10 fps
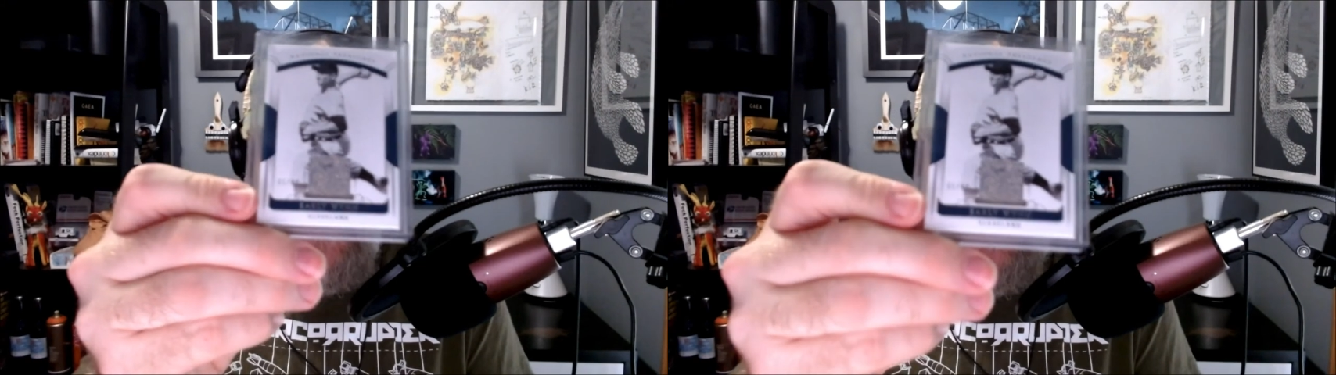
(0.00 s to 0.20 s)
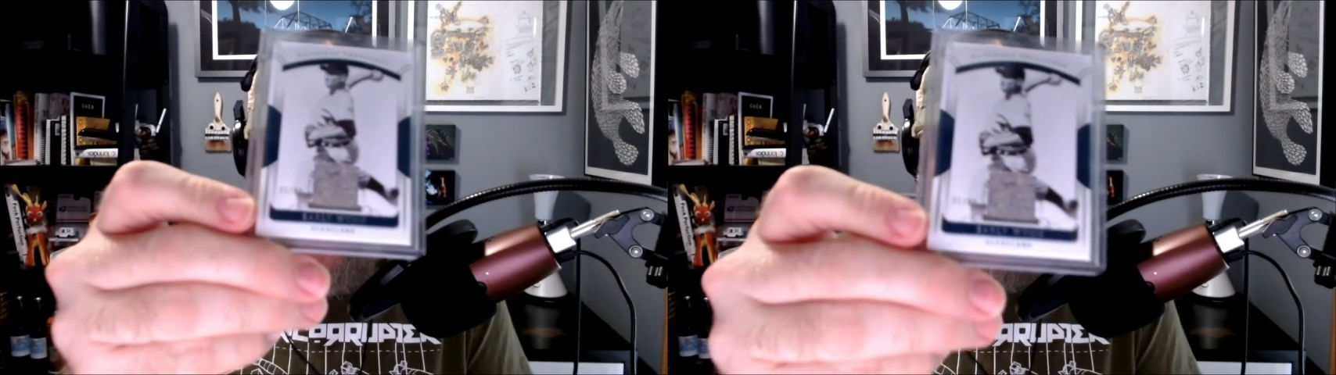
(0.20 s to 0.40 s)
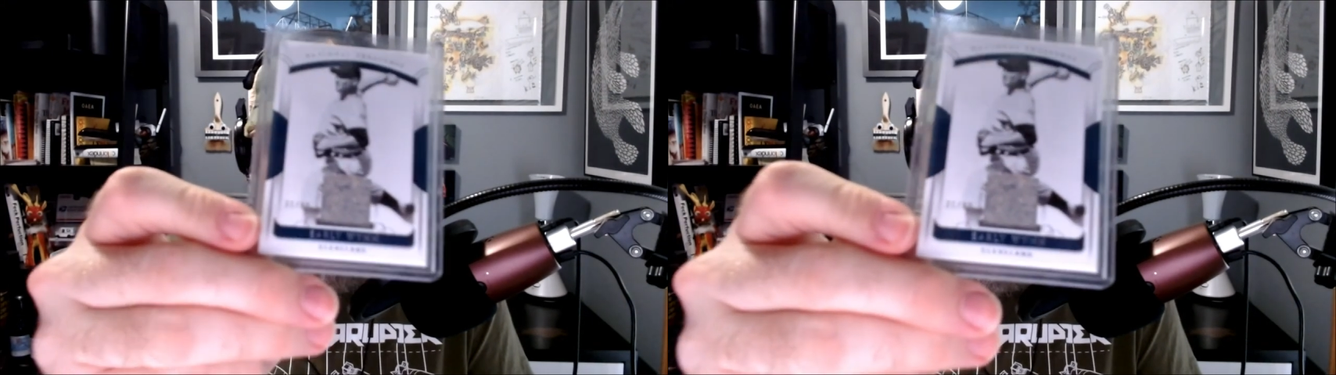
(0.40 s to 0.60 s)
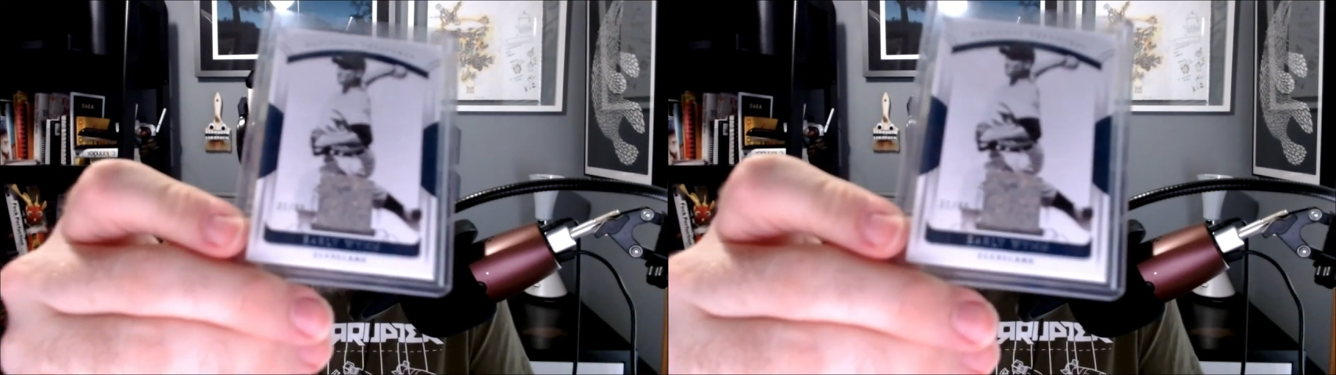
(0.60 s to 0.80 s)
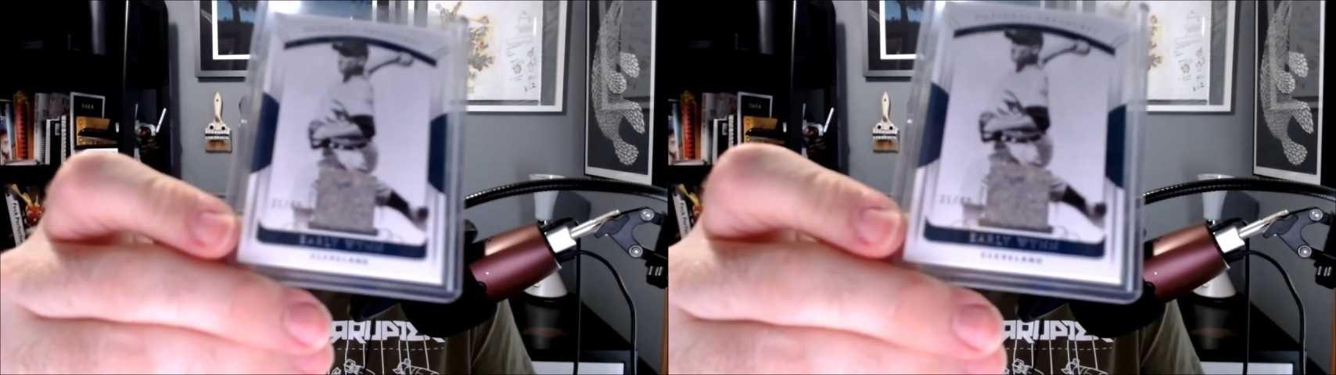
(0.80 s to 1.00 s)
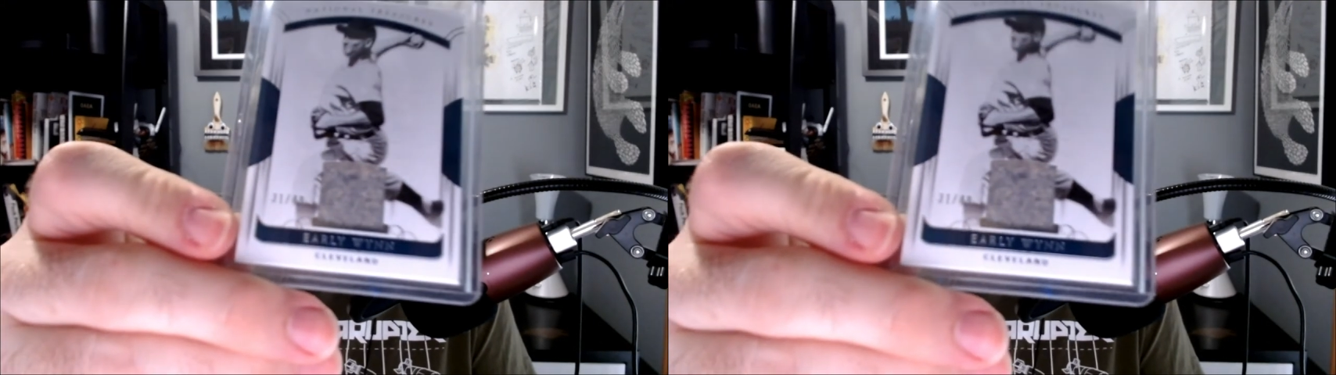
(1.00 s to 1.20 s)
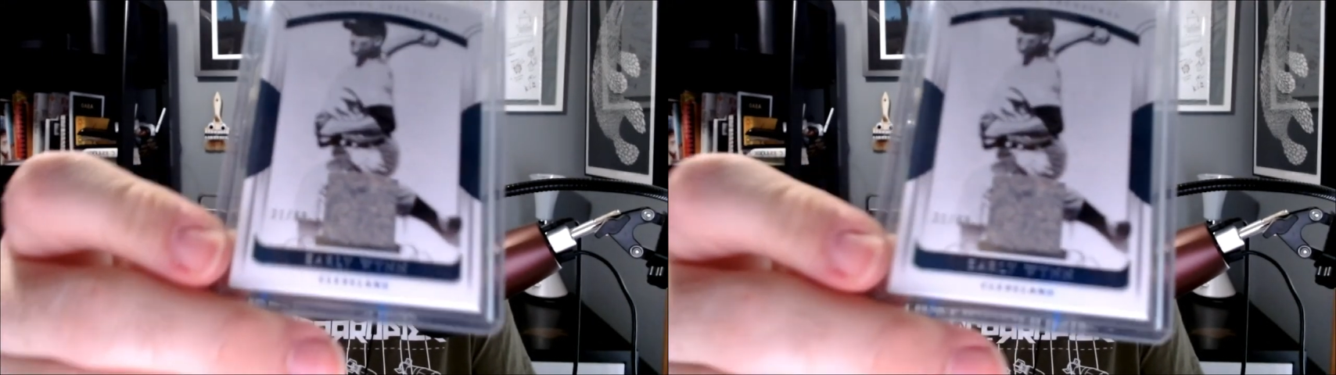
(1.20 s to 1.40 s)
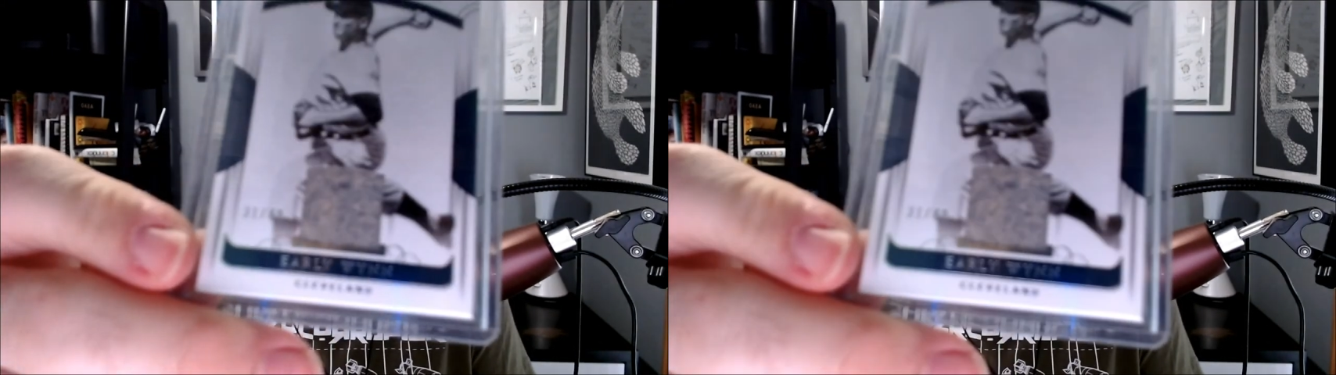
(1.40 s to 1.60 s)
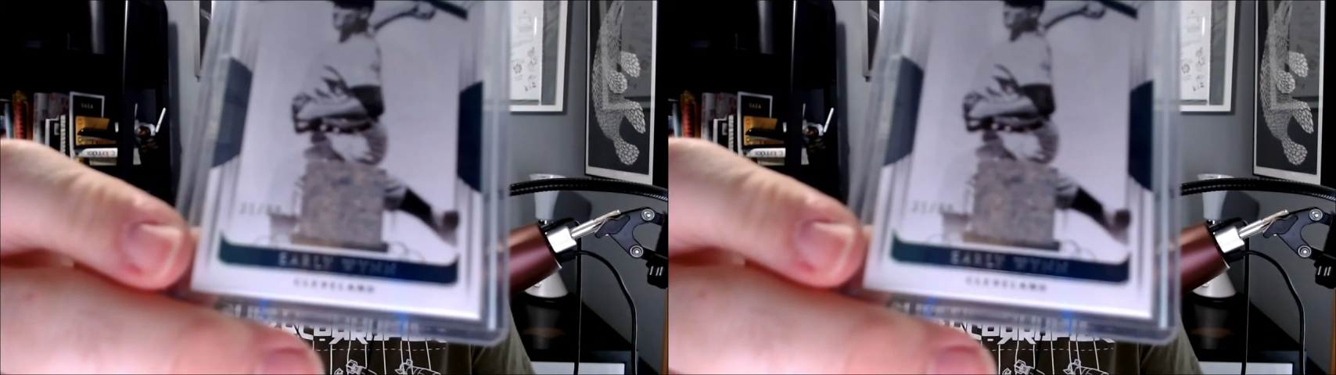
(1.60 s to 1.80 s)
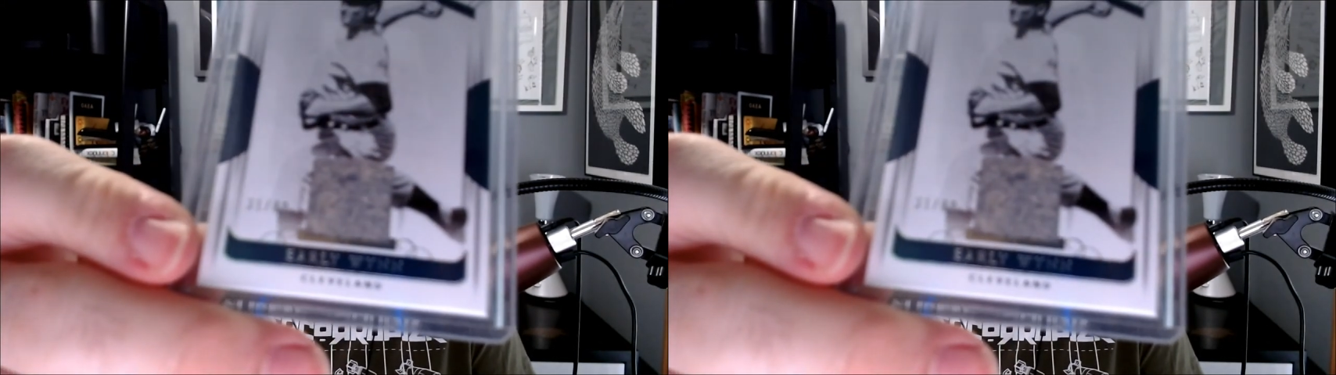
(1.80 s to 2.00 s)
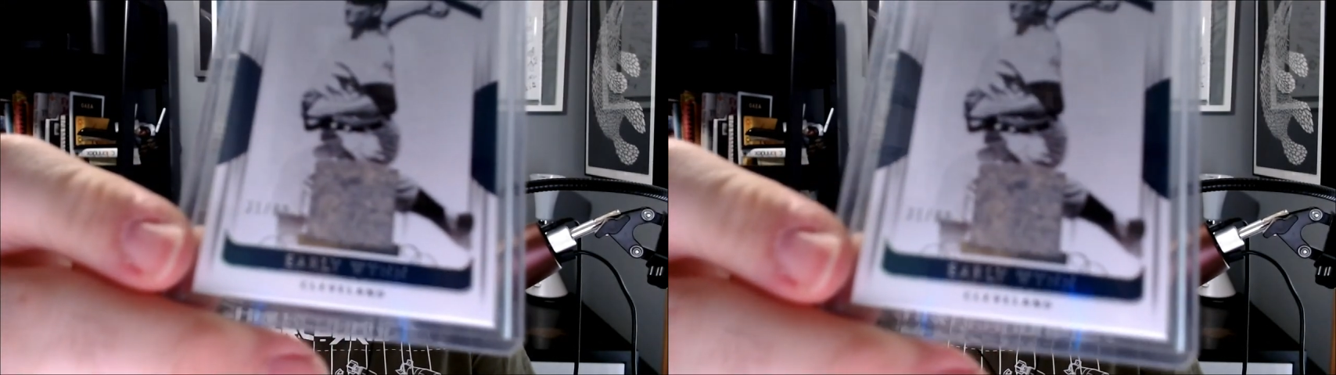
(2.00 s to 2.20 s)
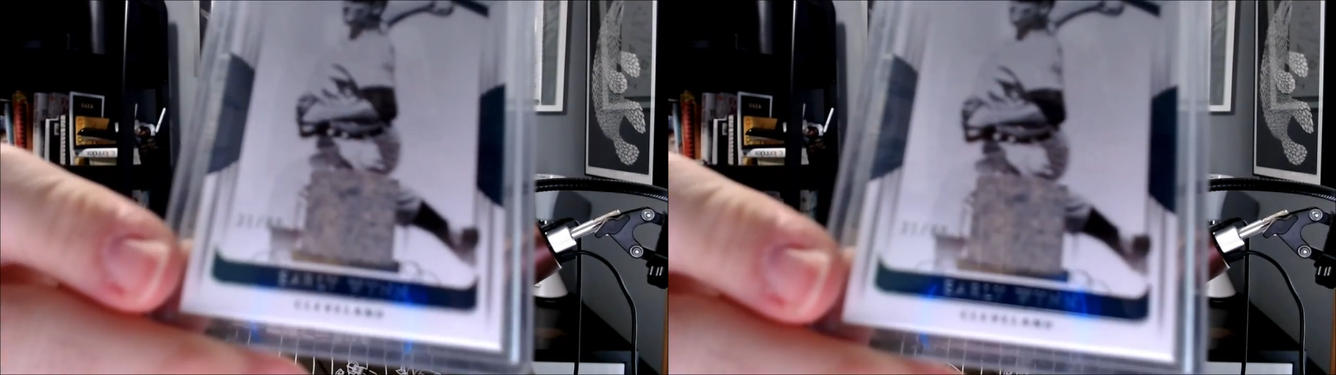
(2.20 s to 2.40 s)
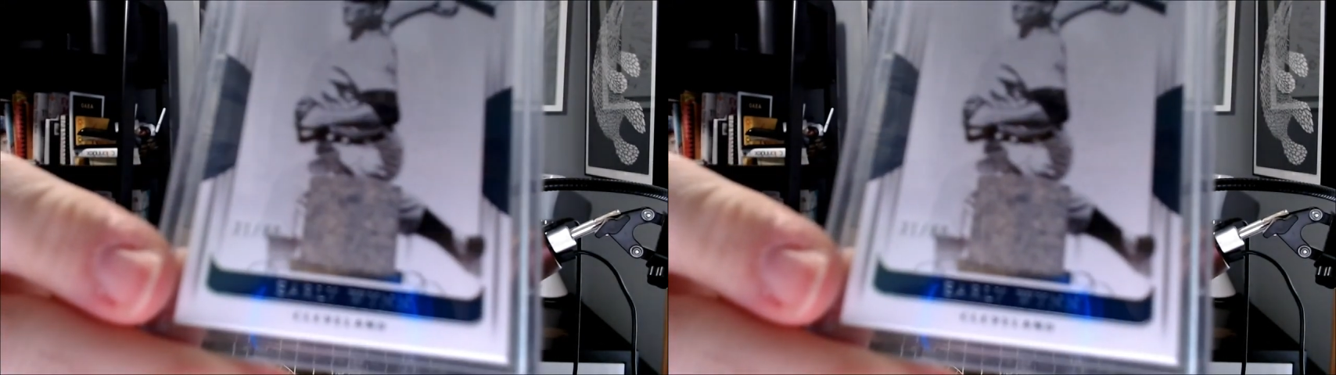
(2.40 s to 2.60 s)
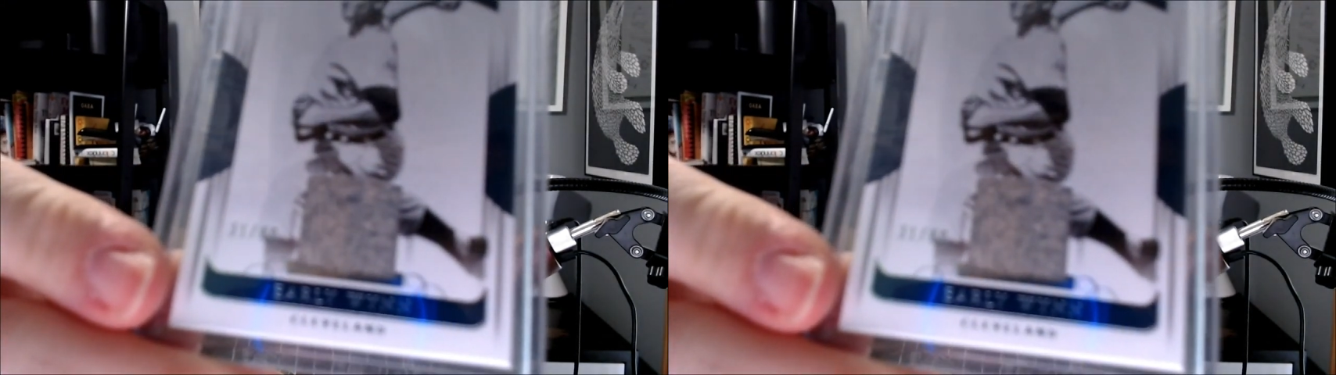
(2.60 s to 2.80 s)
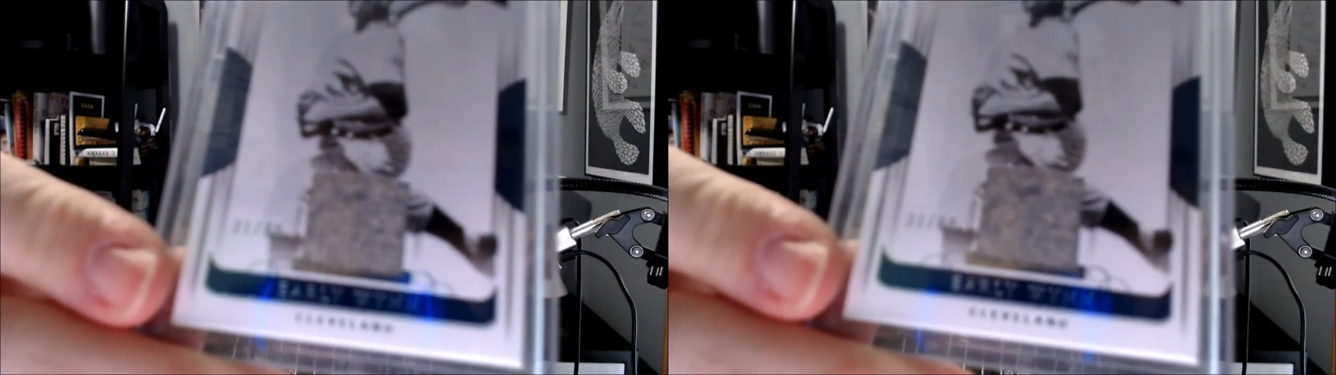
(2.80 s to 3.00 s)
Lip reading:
No face is visible, so there are no lips to read.